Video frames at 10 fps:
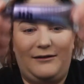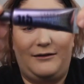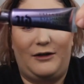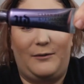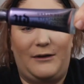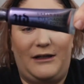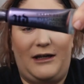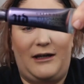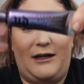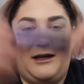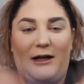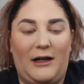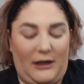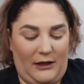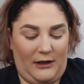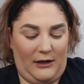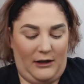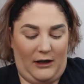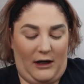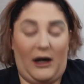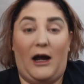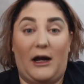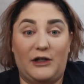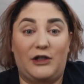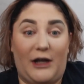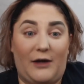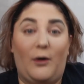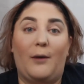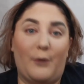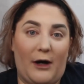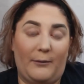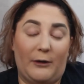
Urban Decay Eyeshadow Primer